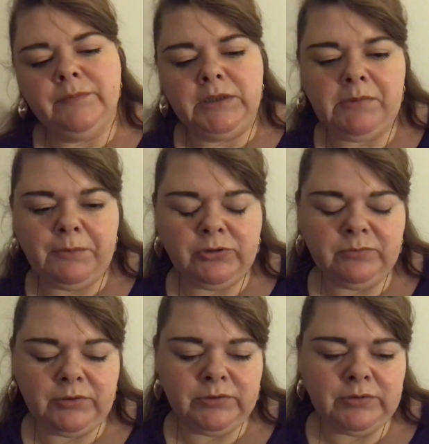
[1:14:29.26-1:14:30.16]
It might be
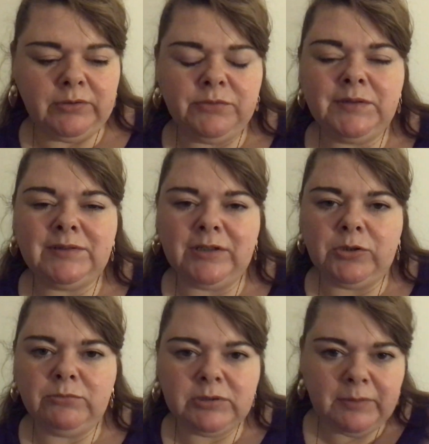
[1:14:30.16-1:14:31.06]
somebody who's only recently
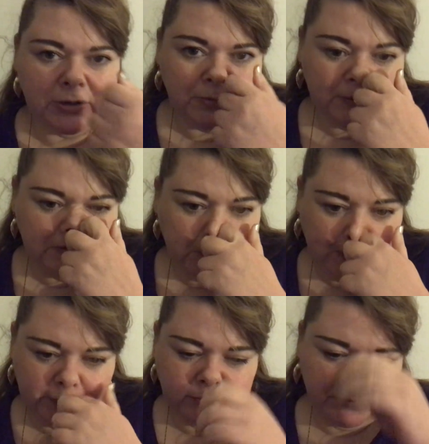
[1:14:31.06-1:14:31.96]
come to spirituality.
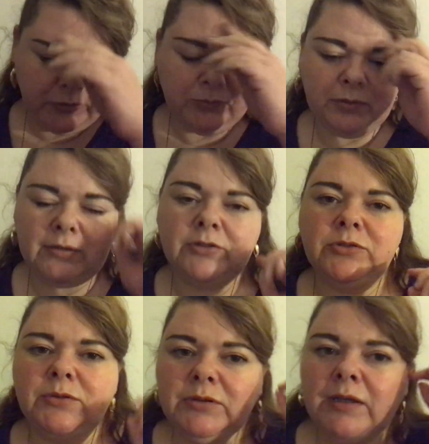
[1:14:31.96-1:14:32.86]
This might be something that's
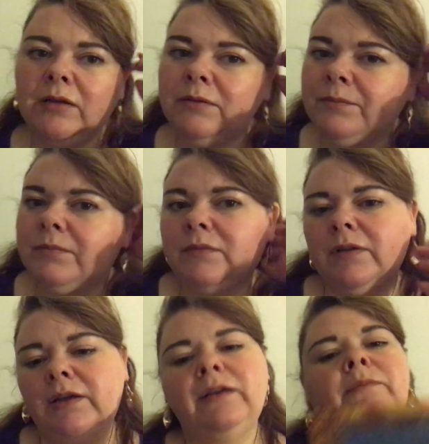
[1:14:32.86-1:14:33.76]
new to you.
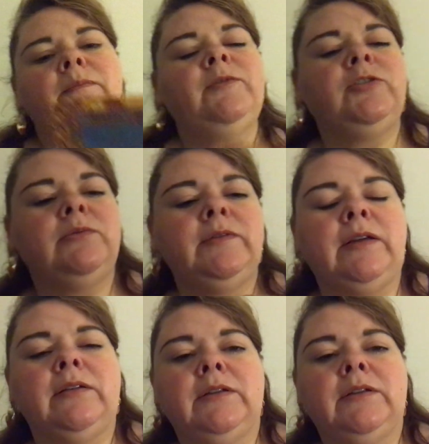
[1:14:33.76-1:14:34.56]
For some of you.